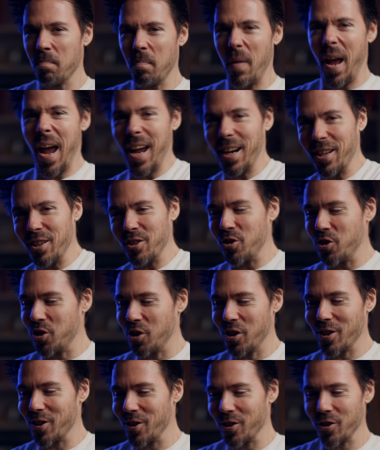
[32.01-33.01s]
added
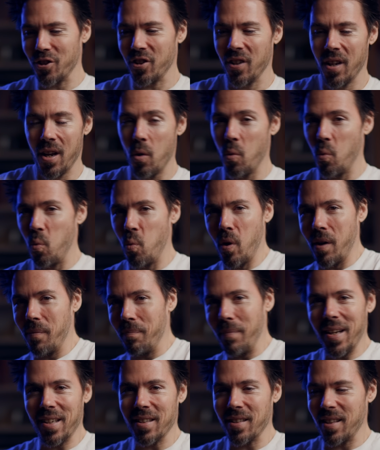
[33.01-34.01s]
sugars, what
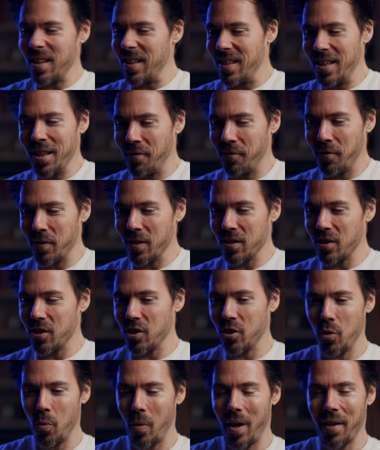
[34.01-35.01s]
makes the difference?
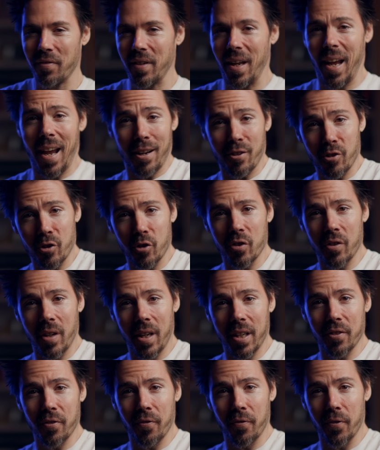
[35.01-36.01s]
Do I have to
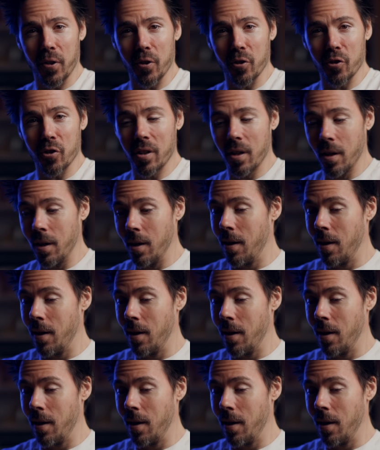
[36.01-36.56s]
exercise first?